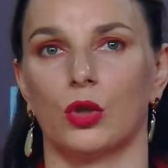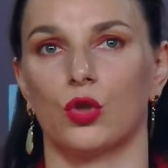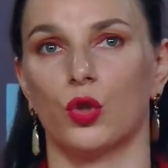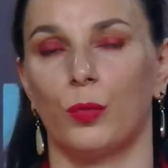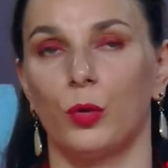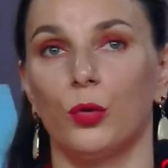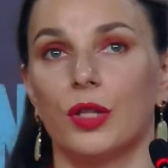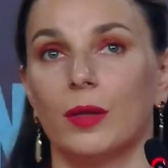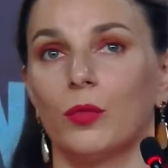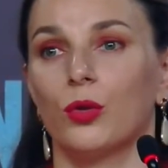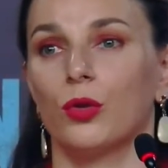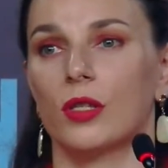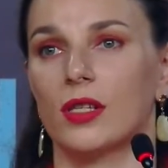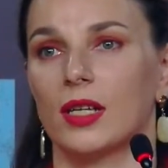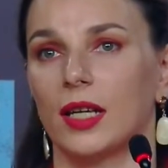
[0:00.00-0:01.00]
for is
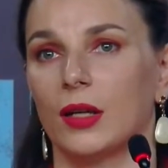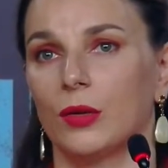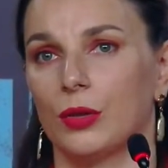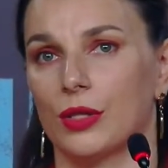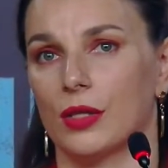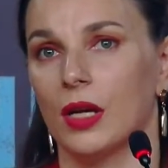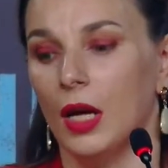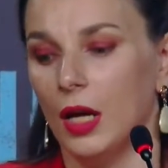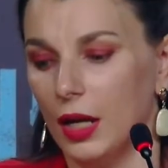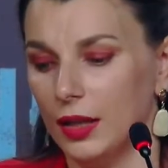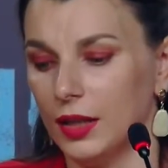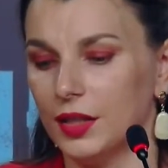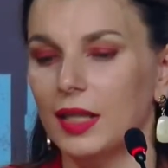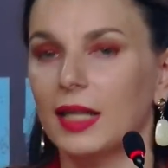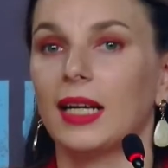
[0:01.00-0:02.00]
to make it interesting
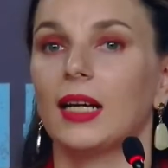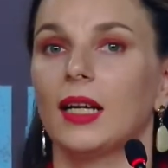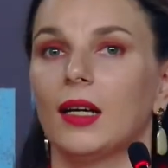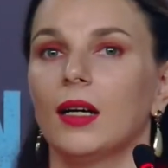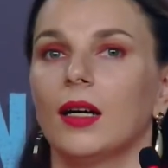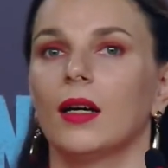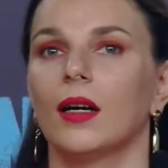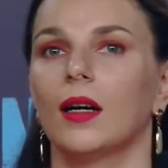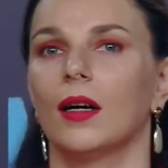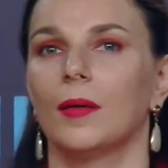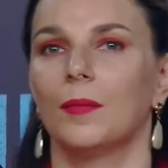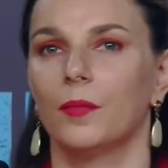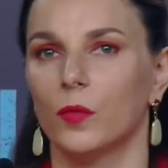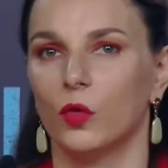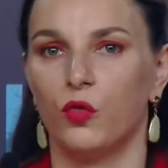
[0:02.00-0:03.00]
for them to
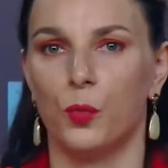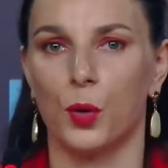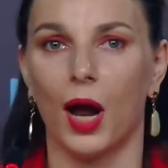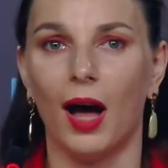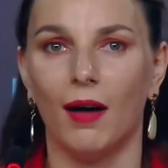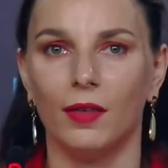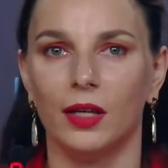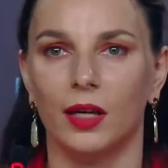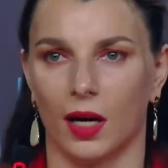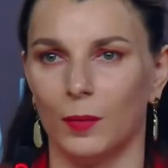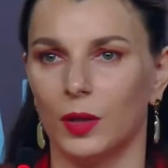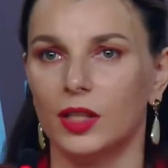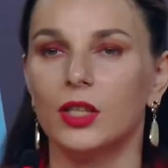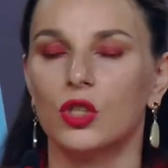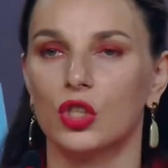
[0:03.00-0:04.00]
read, and not
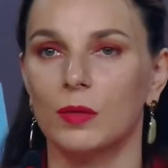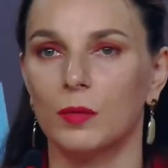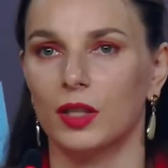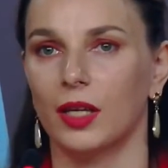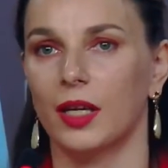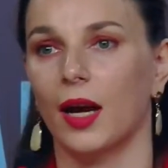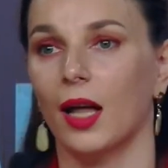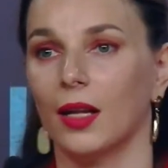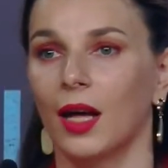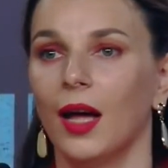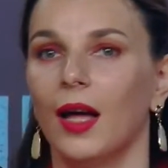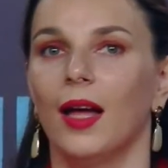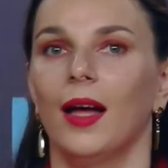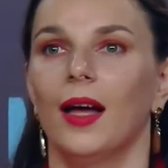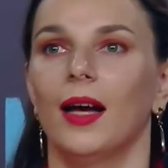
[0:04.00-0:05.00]
only to read the
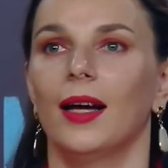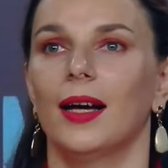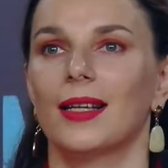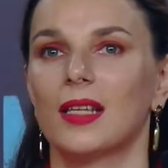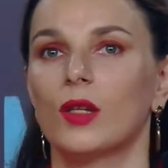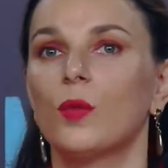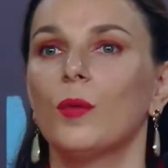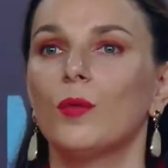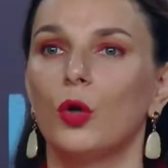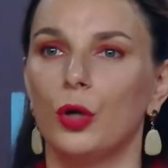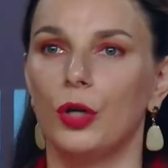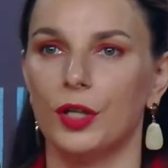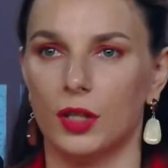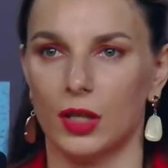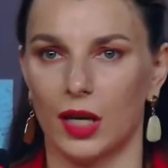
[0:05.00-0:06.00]
grammar and
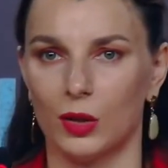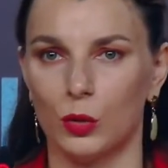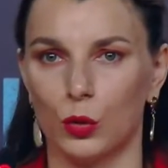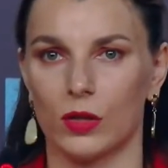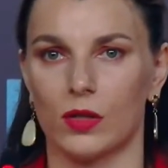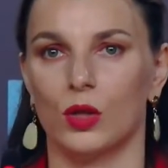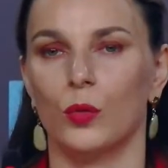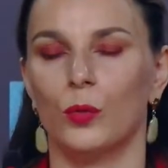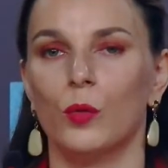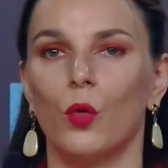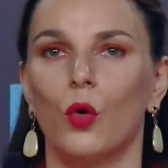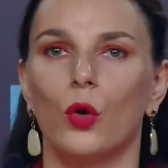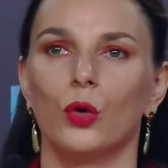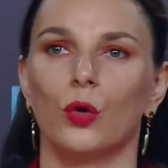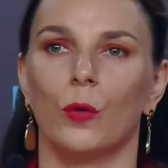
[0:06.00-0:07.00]
exercises,
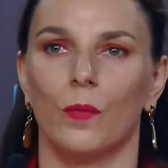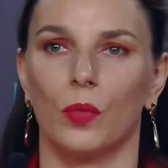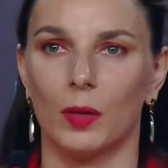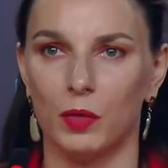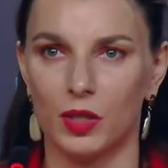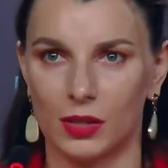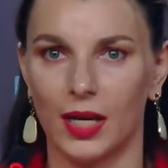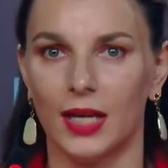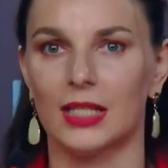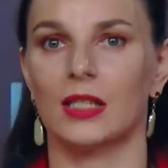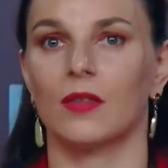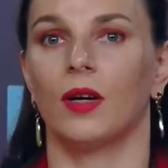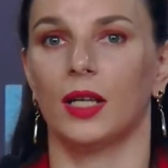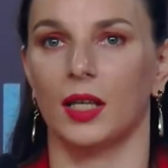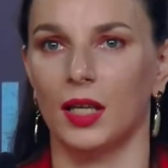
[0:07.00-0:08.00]
with the help of
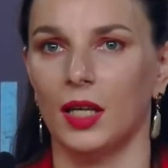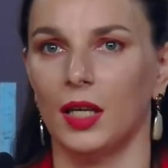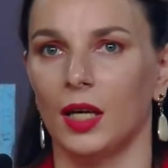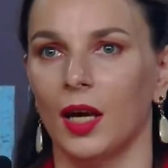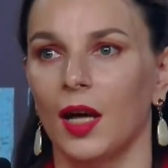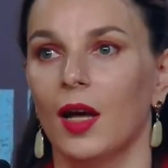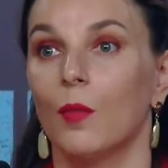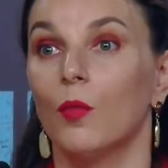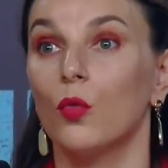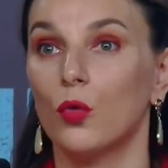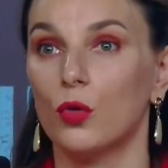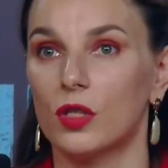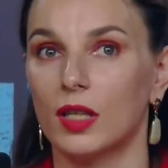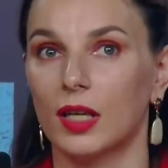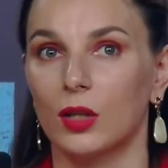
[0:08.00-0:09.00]
literature and
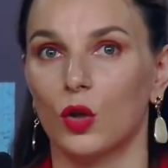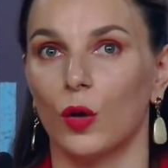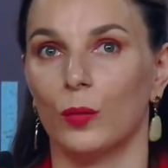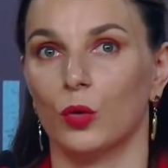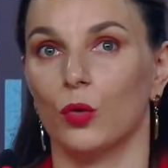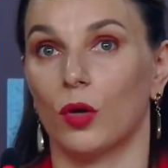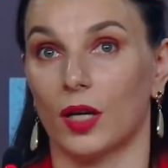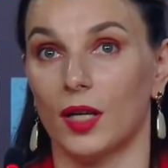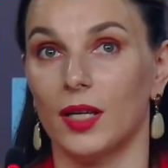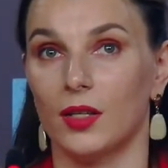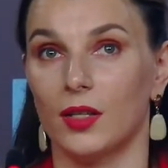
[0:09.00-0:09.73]
art and music.